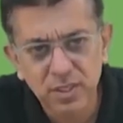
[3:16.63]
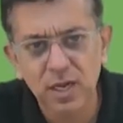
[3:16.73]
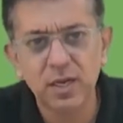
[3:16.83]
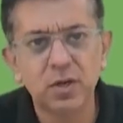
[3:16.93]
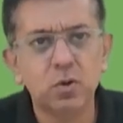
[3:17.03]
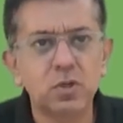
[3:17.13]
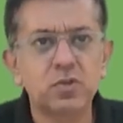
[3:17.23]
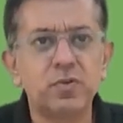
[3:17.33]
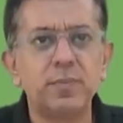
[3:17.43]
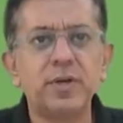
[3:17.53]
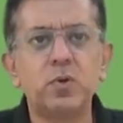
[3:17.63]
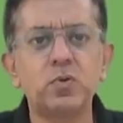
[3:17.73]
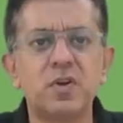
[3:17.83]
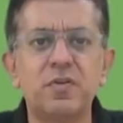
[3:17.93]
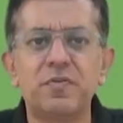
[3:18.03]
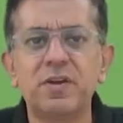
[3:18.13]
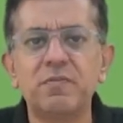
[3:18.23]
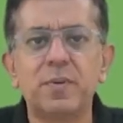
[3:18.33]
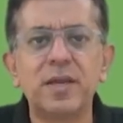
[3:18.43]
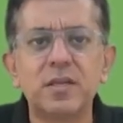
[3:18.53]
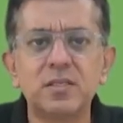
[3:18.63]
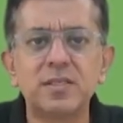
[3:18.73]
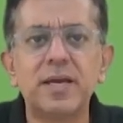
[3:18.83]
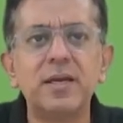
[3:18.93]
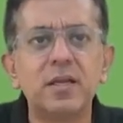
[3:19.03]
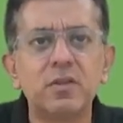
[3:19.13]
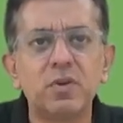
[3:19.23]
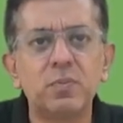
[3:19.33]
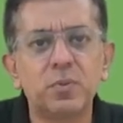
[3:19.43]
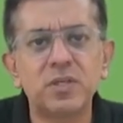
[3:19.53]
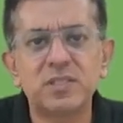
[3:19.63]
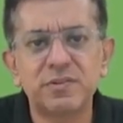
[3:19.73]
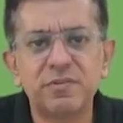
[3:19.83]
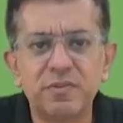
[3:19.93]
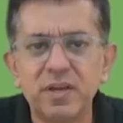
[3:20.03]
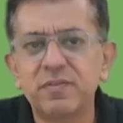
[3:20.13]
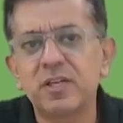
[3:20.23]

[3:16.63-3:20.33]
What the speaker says: Target cost will be 275 minus 93.75.